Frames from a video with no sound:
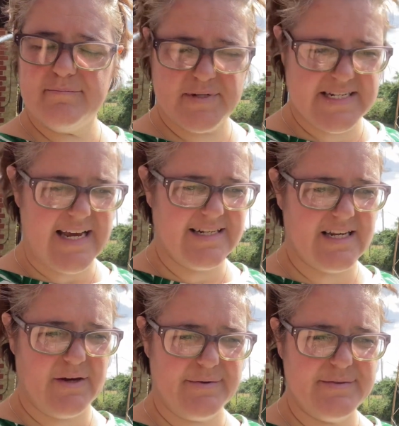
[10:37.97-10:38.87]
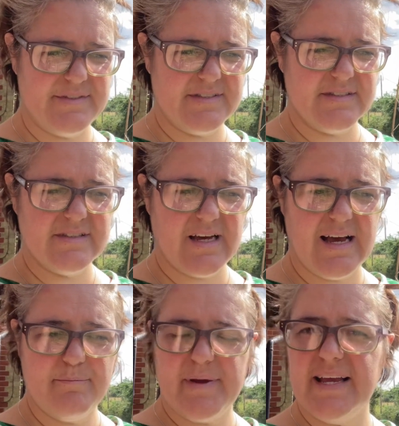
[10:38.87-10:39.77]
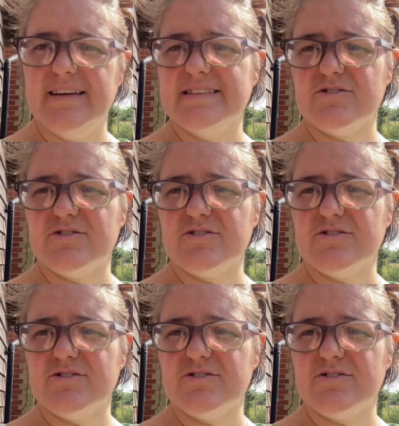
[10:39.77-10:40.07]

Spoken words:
potatoes and peas